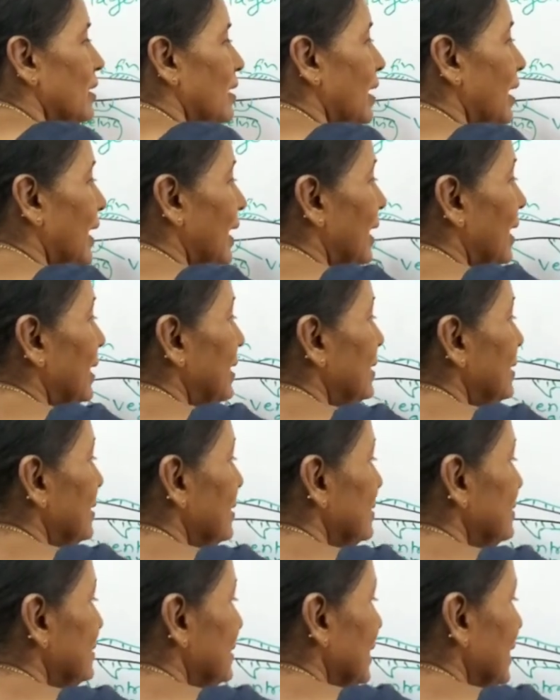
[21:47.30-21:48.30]
and
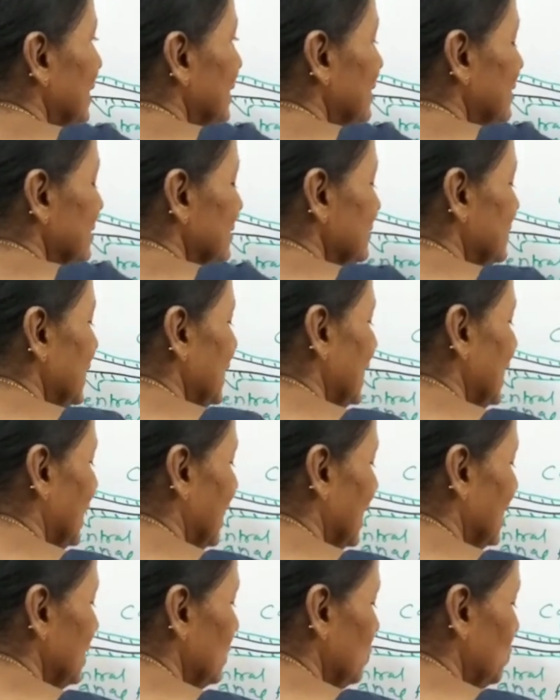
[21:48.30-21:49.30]
then they
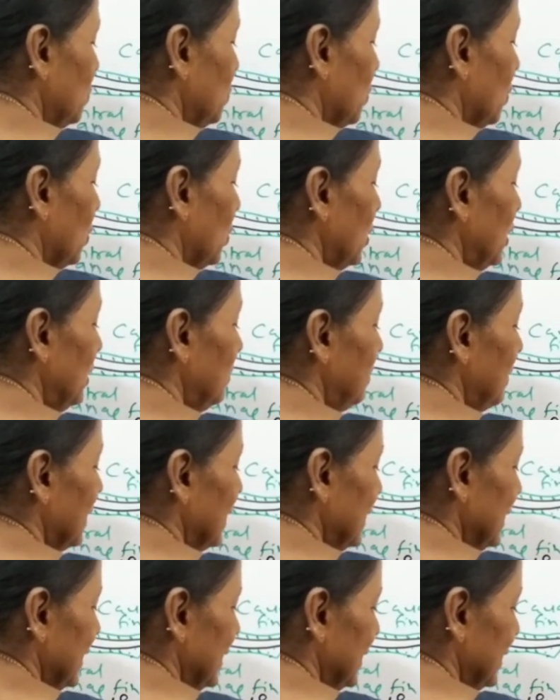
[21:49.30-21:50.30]
are cold
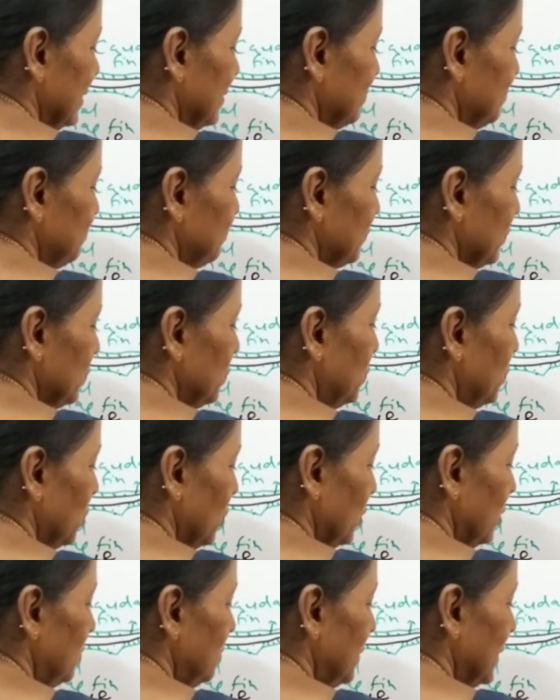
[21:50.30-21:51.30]
blooded
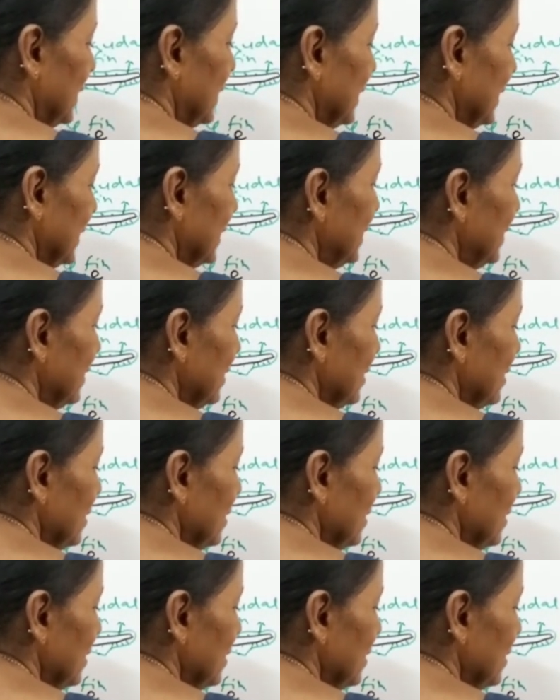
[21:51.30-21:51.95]
cold blooded